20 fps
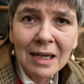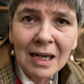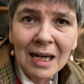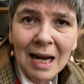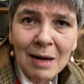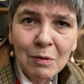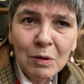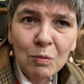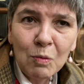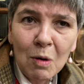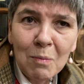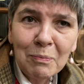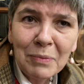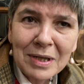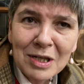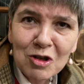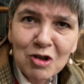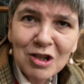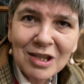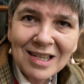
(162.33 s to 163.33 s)
and I would want
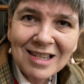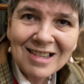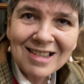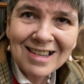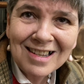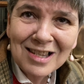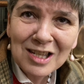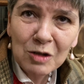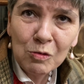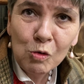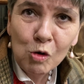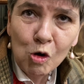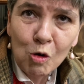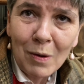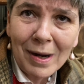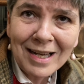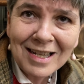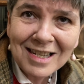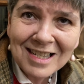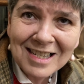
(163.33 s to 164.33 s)
British citizens to
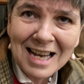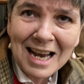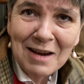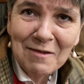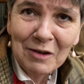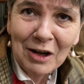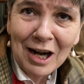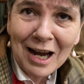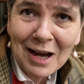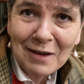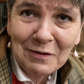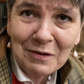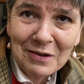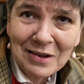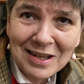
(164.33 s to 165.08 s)
always save a life if